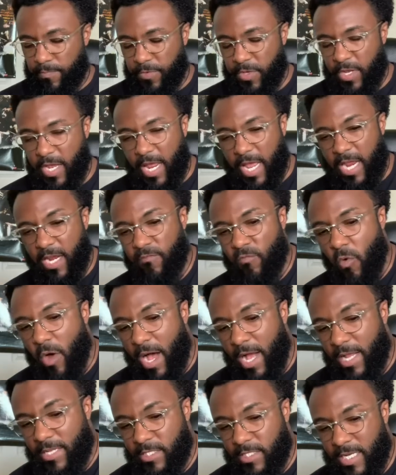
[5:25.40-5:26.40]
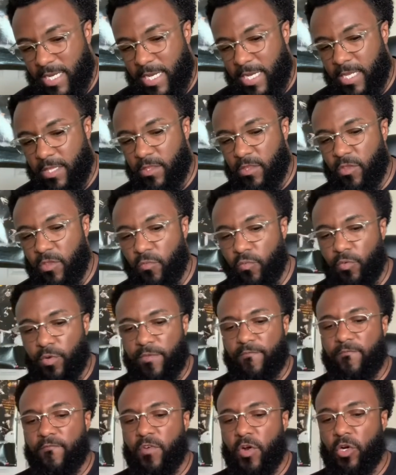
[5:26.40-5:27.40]
You got Eight of Wands in the
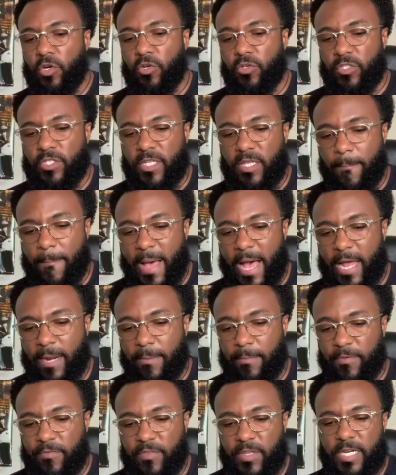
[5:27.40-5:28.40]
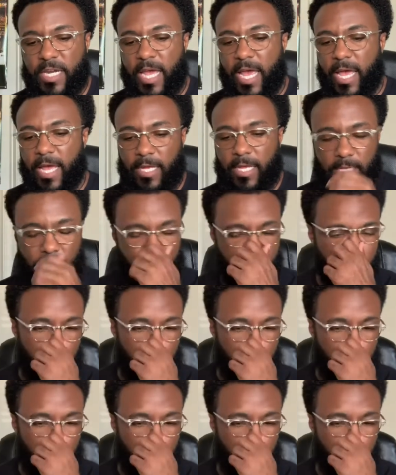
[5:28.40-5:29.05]
reverse at the bottom of the deck.